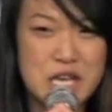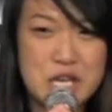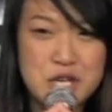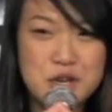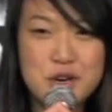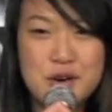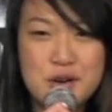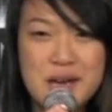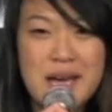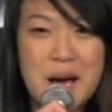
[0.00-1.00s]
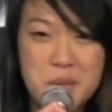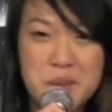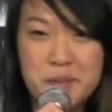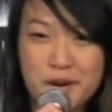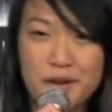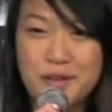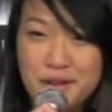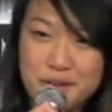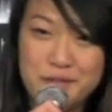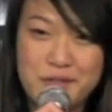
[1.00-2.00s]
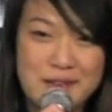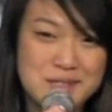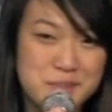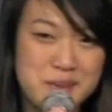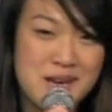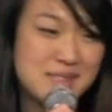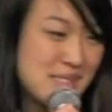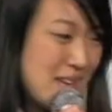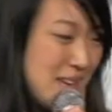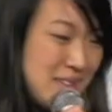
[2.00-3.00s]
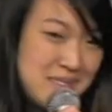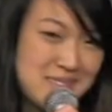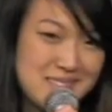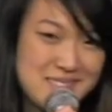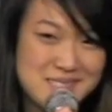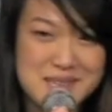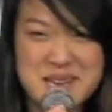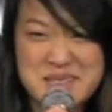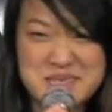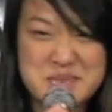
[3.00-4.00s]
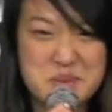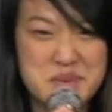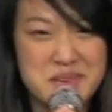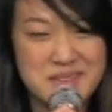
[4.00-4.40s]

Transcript: Like, you know how people are fans of Beyonce? It's kind of the same thing.